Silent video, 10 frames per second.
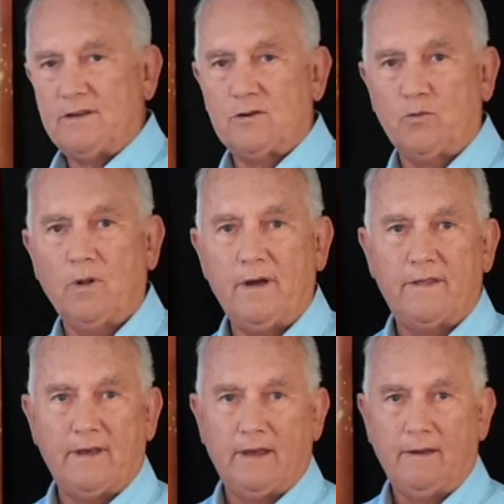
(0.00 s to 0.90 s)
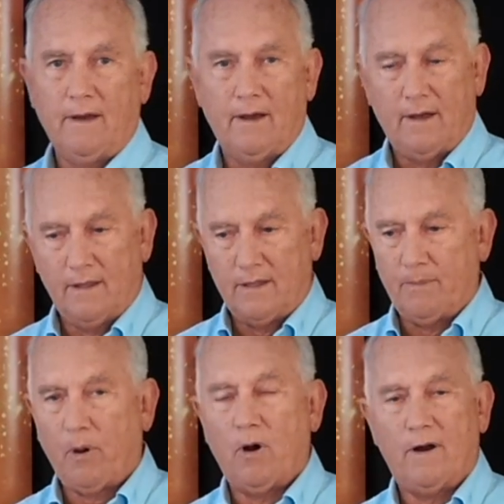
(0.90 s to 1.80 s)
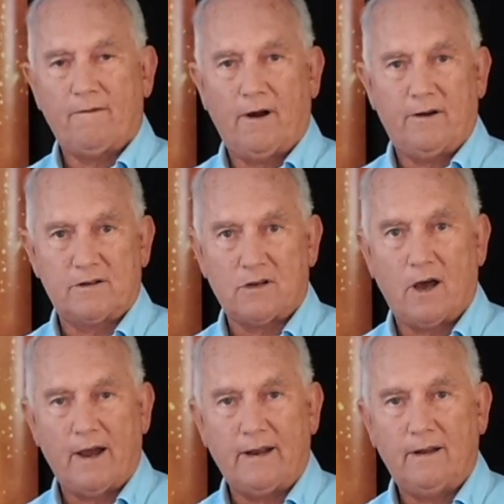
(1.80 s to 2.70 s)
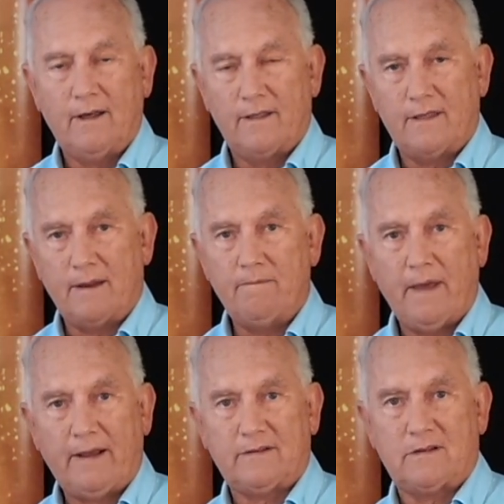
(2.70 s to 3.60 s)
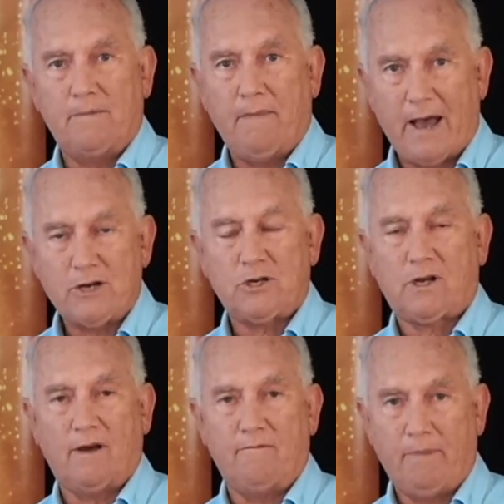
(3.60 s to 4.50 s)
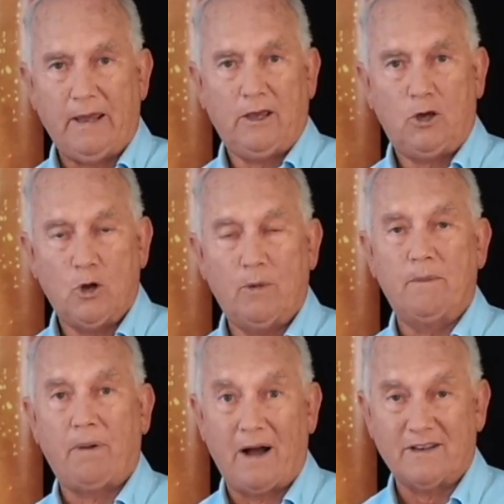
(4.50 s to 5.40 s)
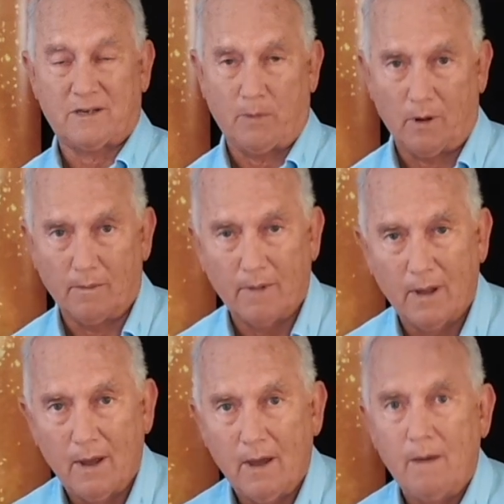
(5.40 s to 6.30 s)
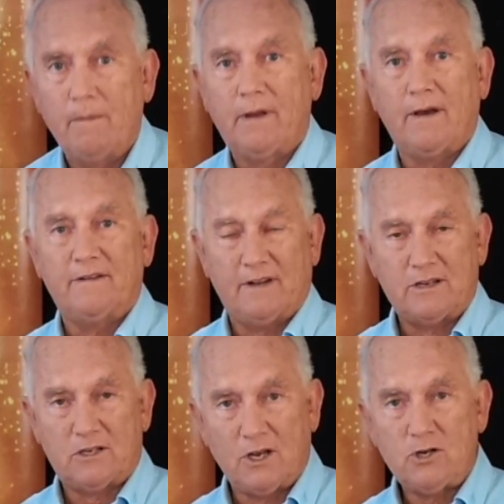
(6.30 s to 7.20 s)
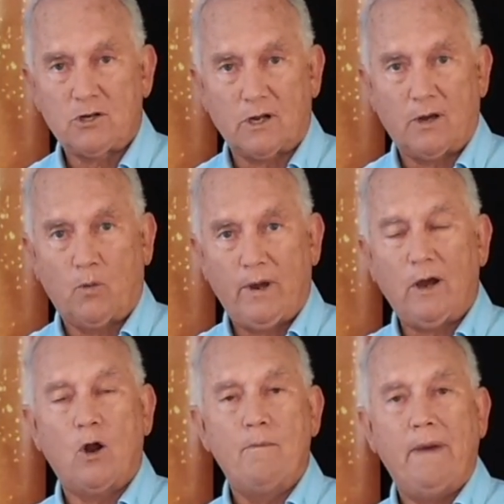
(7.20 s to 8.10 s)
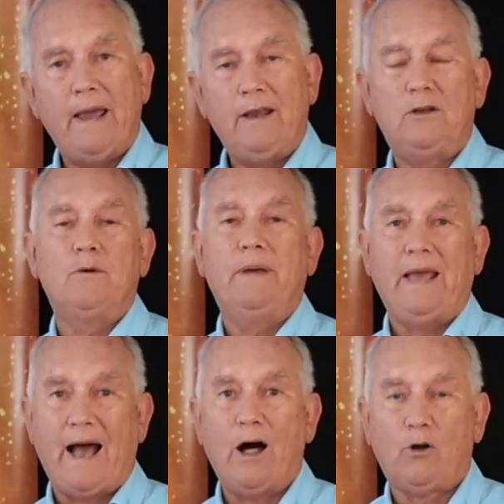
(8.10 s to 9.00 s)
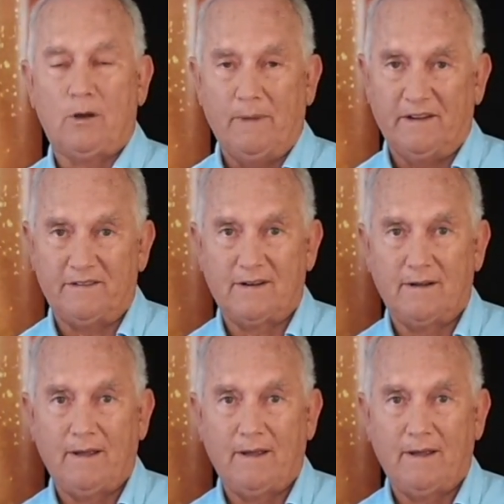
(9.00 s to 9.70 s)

is really the part of our design that makes the magic of being human possible. Because essentially we are made to be alchemists.